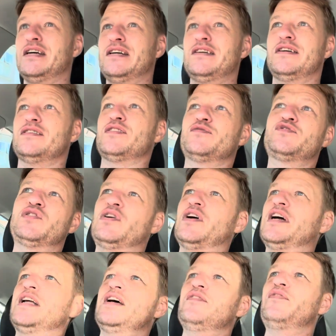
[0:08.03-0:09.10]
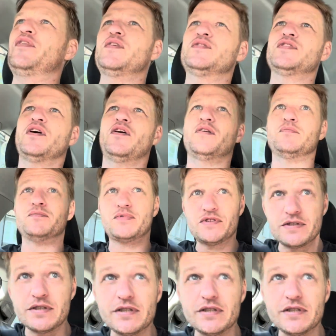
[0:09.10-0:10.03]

because I've tried it a few times,